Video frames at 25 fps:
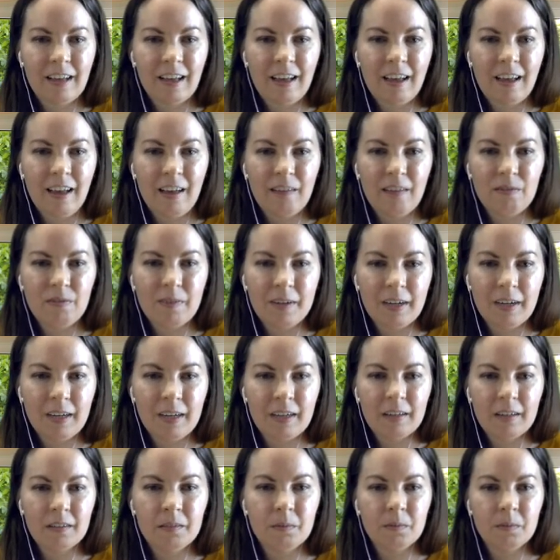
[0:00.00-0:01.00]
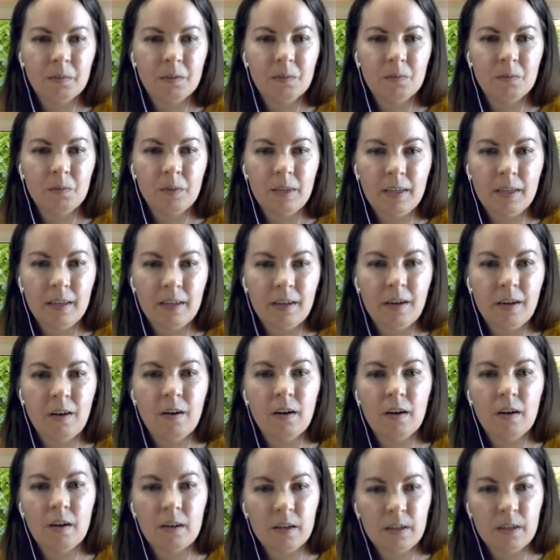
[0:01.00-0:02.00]
and fun when we
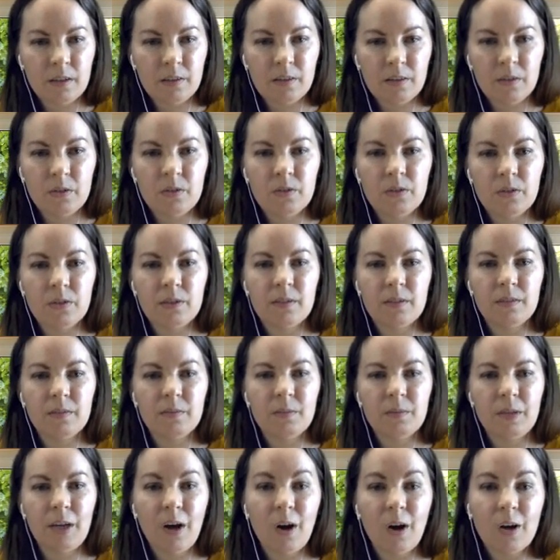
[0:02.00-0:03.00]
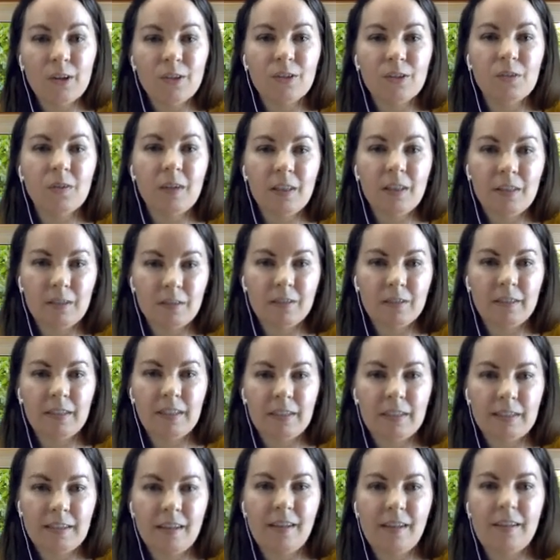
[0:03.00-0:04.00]
are doing those
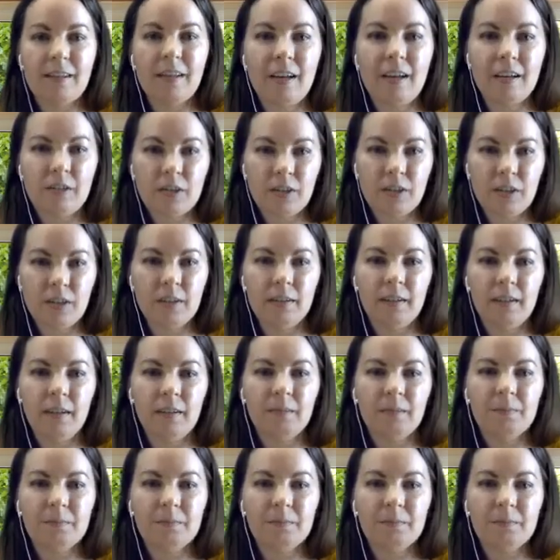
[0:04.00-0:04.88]
things intentionally.